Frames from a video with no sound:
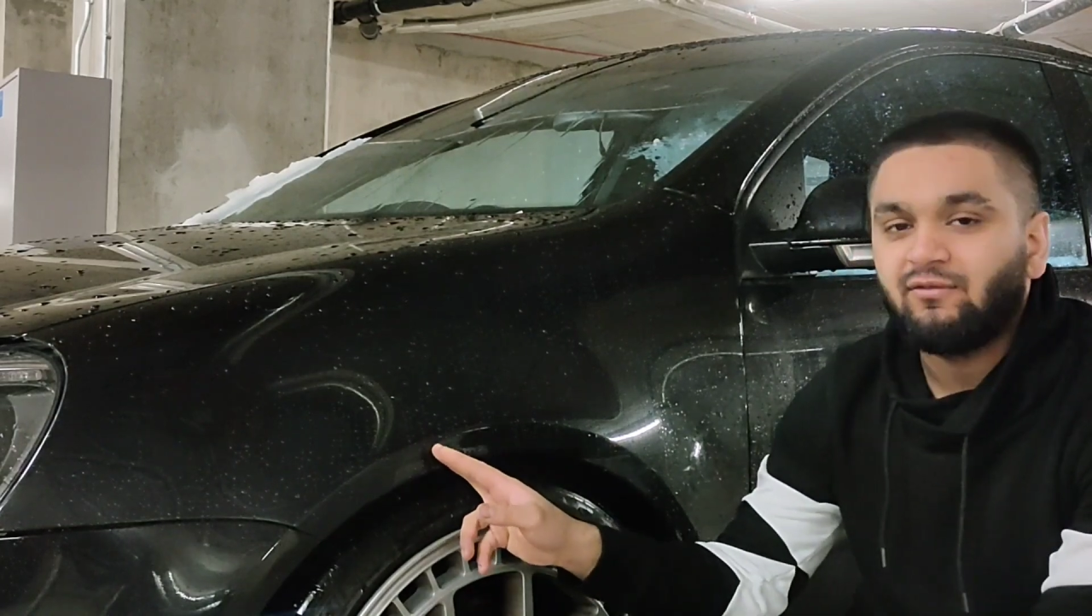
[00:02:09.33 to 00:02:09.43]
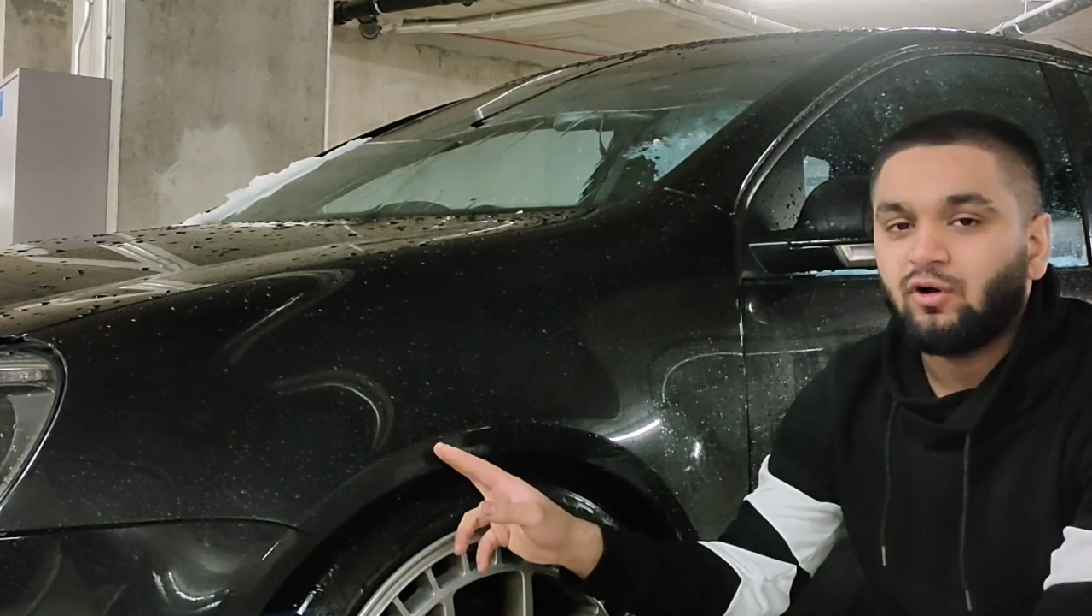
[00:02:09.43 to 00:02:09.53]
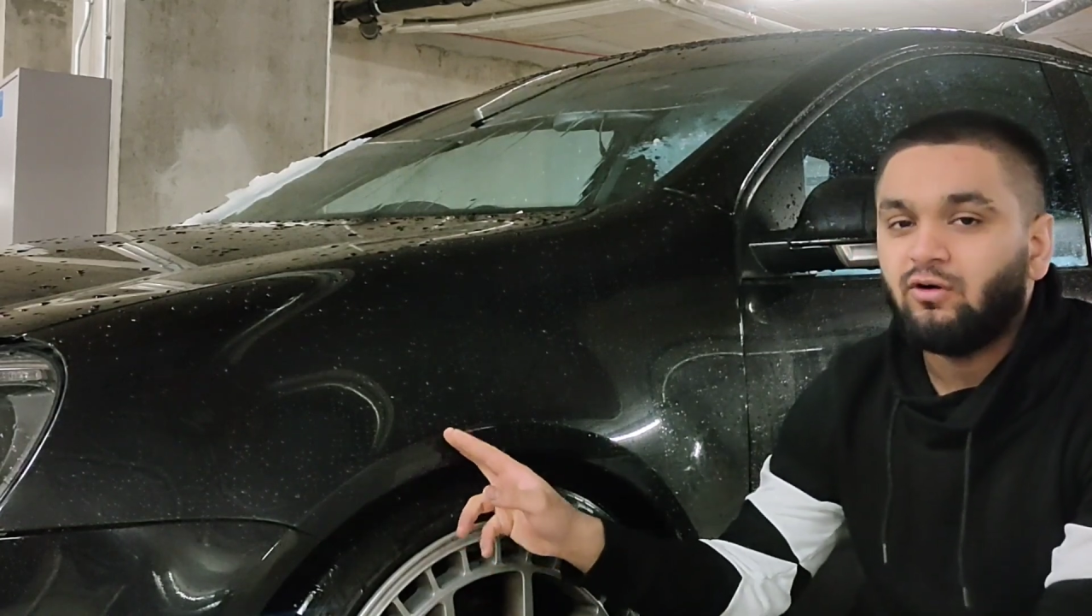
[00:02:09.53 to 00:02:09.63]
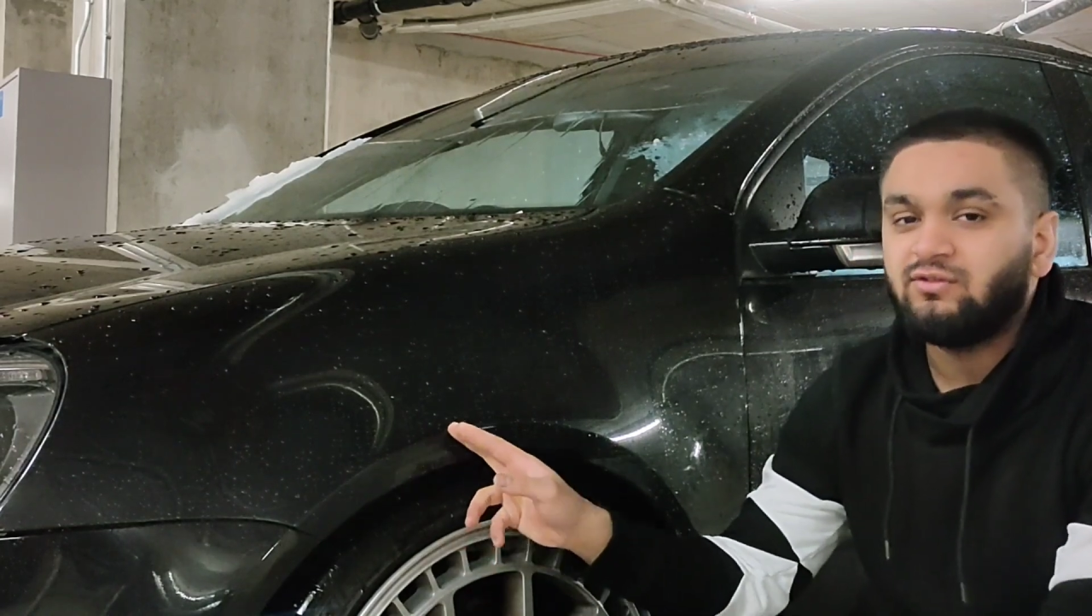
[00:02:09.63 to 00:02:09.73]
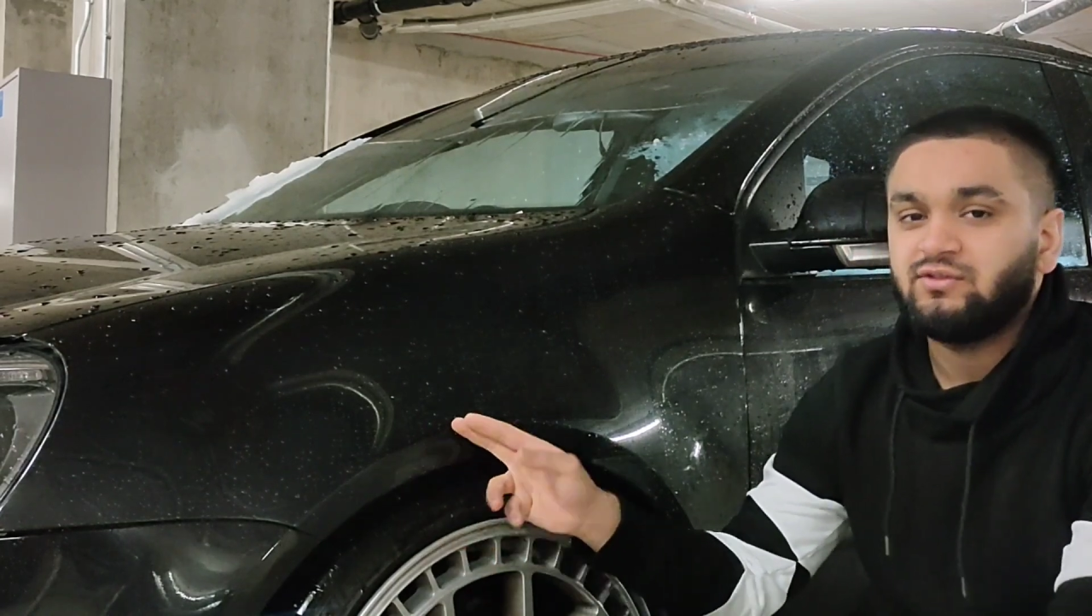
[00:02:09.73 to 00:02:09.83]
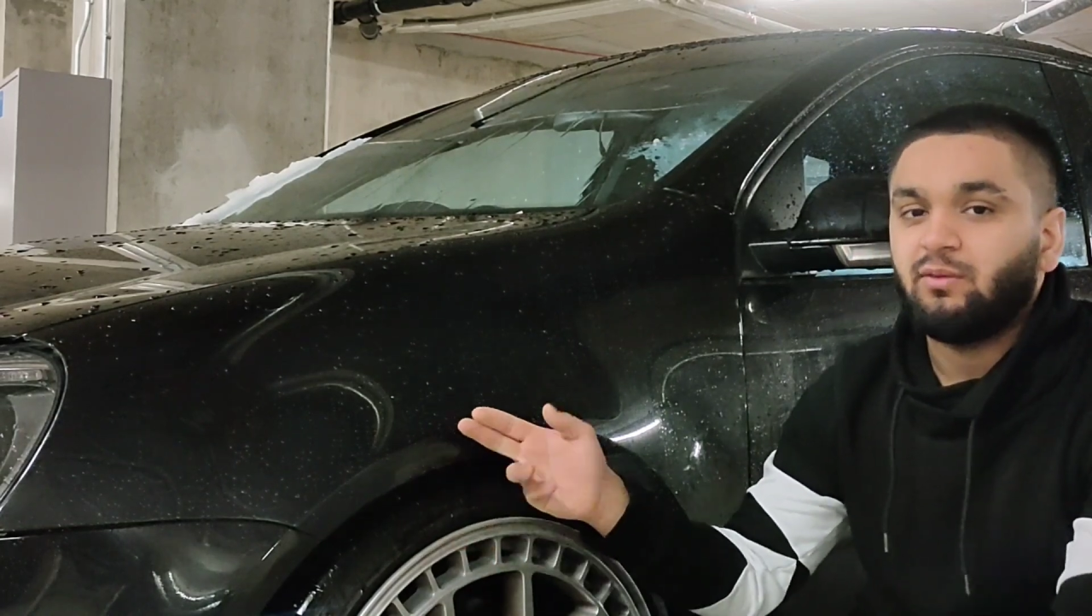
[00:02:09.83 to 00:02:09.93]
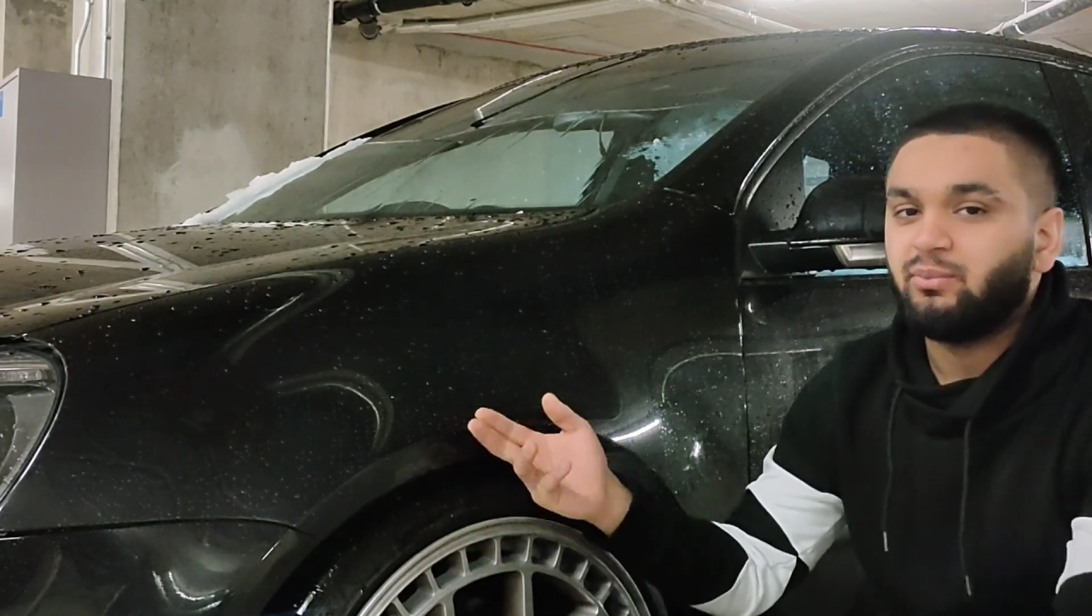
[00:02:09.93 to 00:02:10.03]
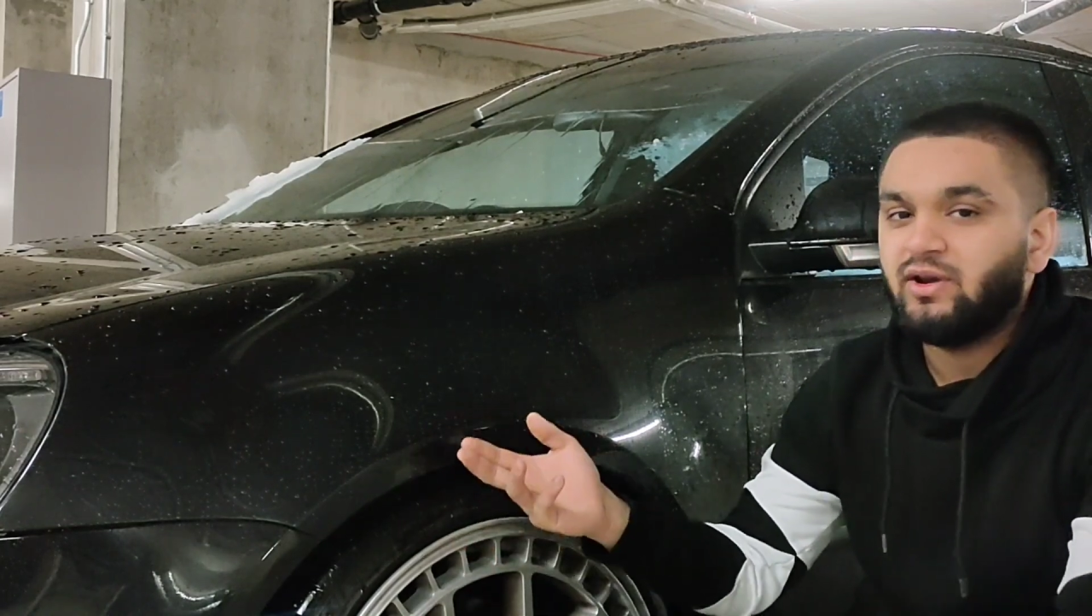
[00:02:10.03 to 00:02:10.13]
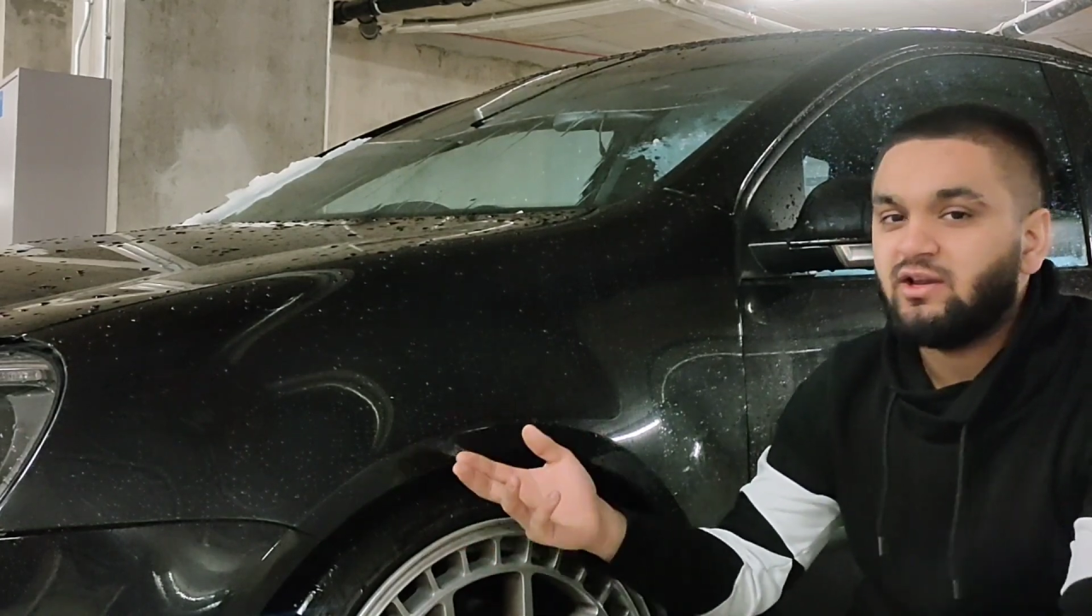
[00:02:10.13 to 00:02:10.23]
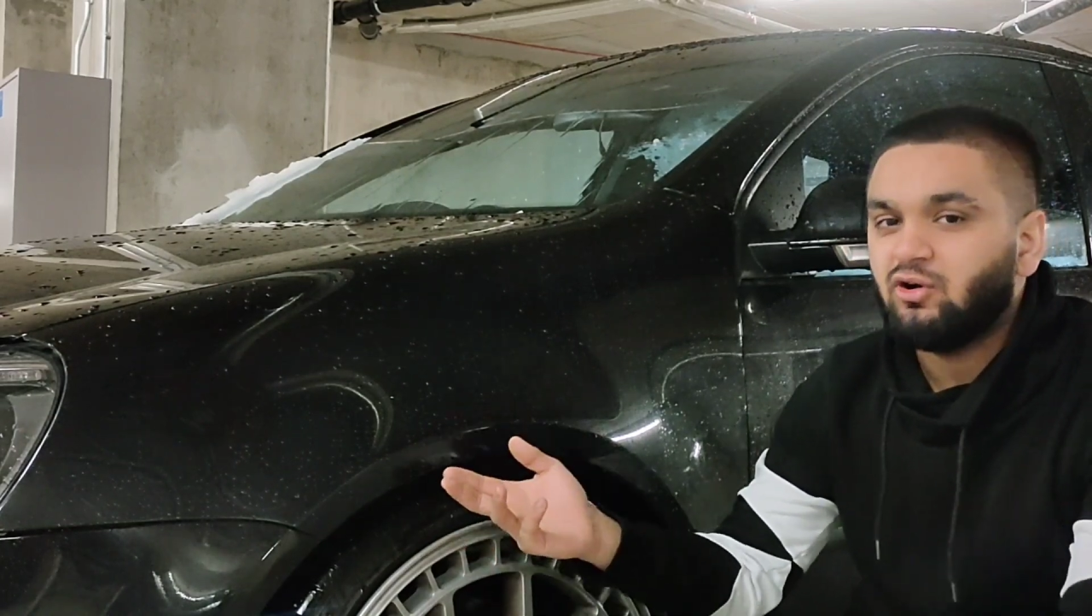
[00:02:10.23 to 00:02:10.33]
Golfs are pretty